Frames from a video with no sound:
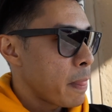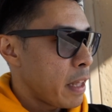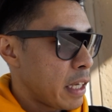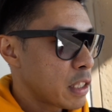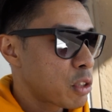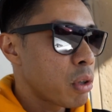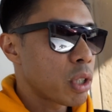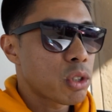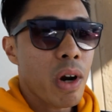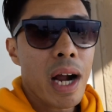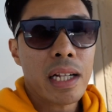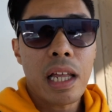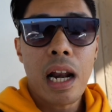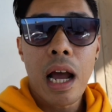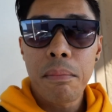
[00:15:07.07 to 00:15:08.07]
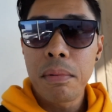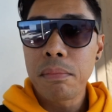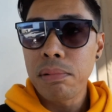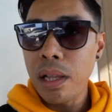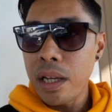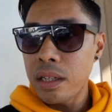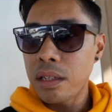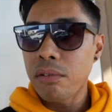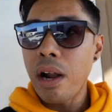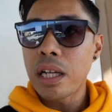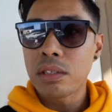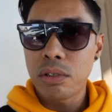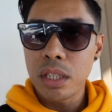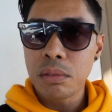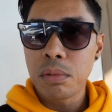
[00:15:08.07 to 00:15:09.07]
into a track that I've been playing in Gran
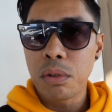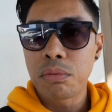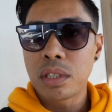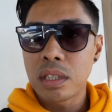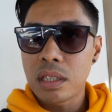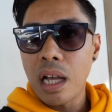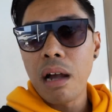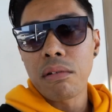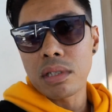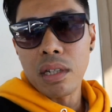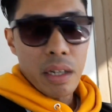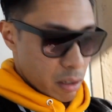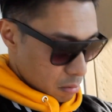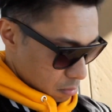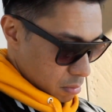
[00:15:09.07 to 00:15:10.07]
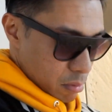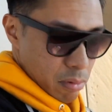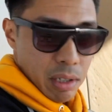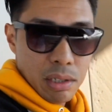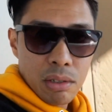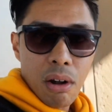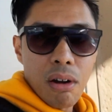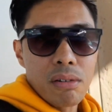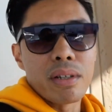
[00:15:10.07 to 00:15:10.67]
Turismo since I was like this tall, you